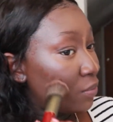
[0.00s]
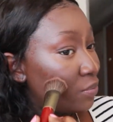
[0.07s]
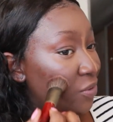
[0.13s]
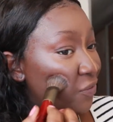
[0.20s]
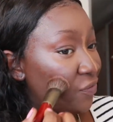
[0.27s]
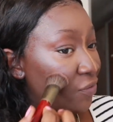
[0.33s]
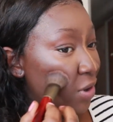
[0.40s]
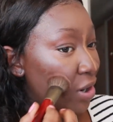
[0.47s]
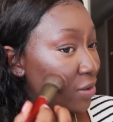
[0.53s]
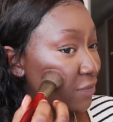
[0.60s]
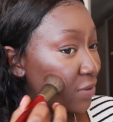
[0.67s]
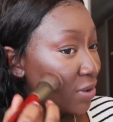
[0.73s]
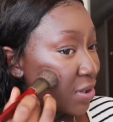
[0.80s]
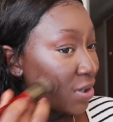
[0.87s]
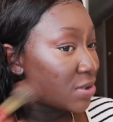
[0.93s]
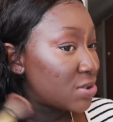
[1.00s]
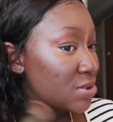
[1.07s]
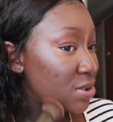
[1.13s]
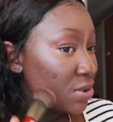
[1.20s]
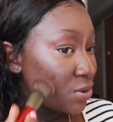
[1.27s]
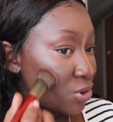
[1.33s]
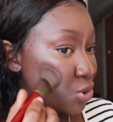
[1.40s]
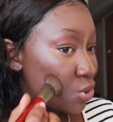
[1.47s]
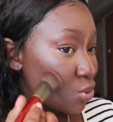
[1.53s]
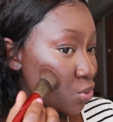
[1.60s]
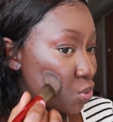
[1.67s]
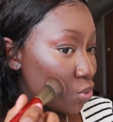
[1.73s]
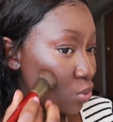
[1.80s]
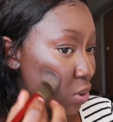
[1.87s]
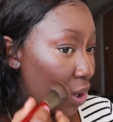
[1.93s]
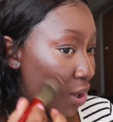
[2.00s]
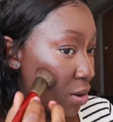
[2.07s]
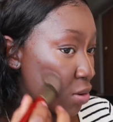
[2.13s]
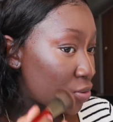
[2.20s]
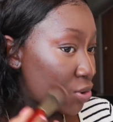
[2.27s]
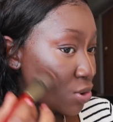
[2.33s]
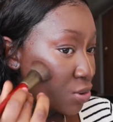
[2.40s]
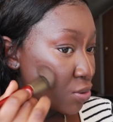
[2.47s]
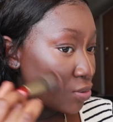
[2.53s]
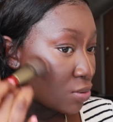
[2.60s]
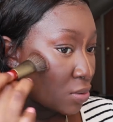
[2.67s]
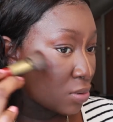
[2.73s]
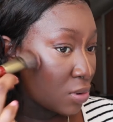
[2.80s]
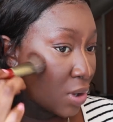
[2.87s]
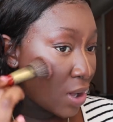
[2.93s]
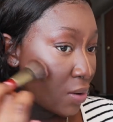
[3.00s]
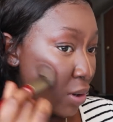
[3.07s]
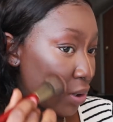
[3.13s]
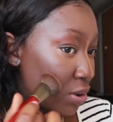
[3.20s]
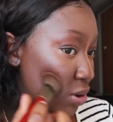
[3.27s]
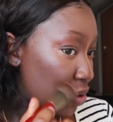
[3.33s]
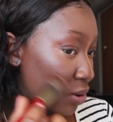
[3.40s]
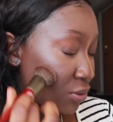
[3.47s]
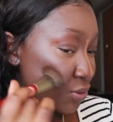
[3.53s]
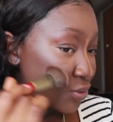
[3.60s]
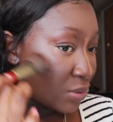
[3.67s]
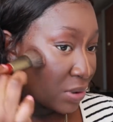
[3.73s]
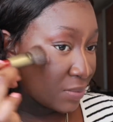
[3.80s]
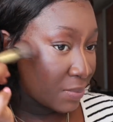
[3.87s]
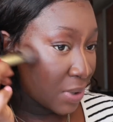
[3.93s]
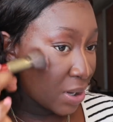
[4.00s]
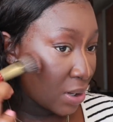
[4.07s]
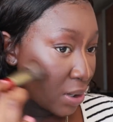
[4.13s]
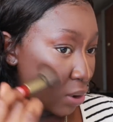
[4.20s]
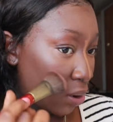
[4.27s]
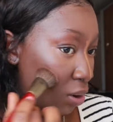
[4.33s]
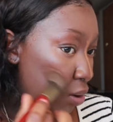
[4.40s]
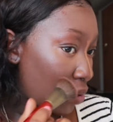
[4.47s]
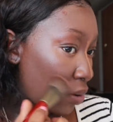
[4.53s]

Before I even get into how I dealt with my